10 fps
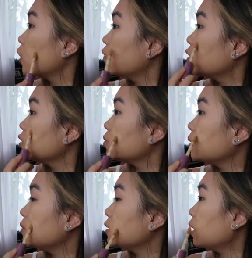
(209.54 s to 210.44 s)
cover those
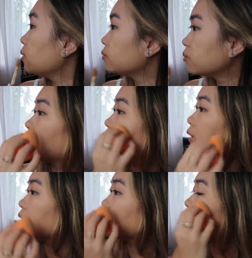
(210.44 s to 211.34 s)
babies up. I
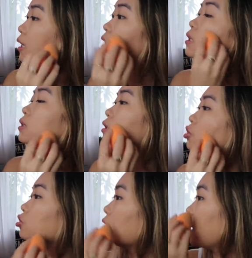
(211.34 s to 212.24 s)
like that it doesn't
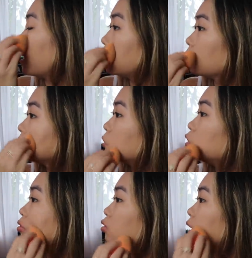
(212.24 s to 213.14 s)
dry
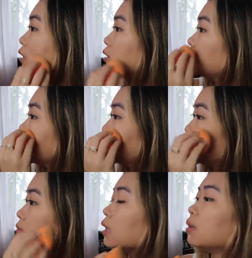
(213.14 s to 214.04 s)
too quickly
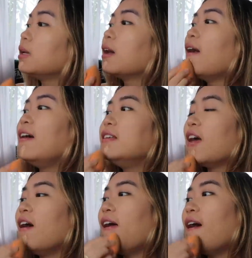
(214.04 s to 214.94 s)
because
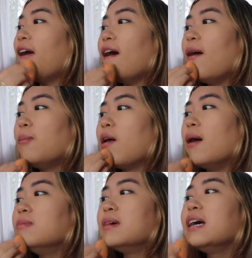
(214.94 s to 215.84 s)
a
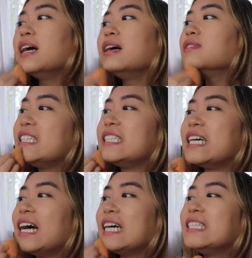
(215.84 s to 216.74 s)
problem I have is
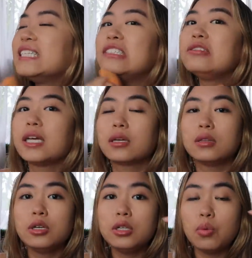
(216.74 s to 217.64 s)
I had to do like
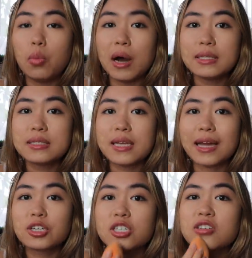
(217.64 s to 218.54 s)
literally one
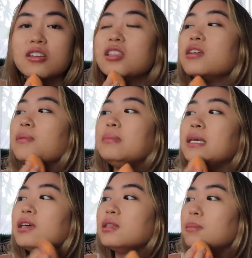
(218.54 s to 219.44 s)
section and then
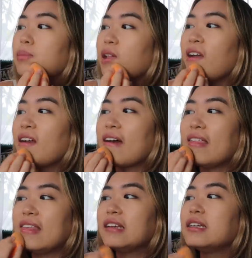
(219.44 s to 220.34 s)
immediately blend
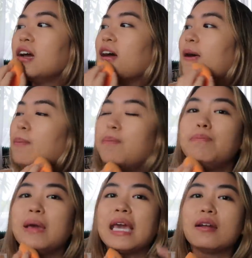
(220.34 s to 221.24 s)
and then
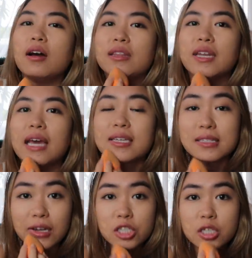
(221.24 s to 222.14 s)
paint on the next
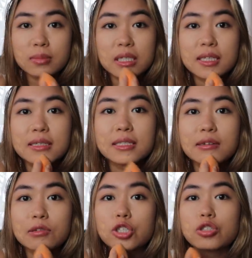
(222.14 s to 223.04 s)
section because
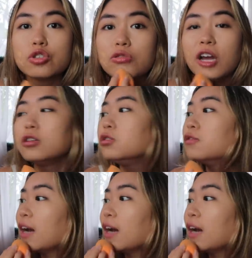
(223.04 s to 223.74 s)
it would just dry too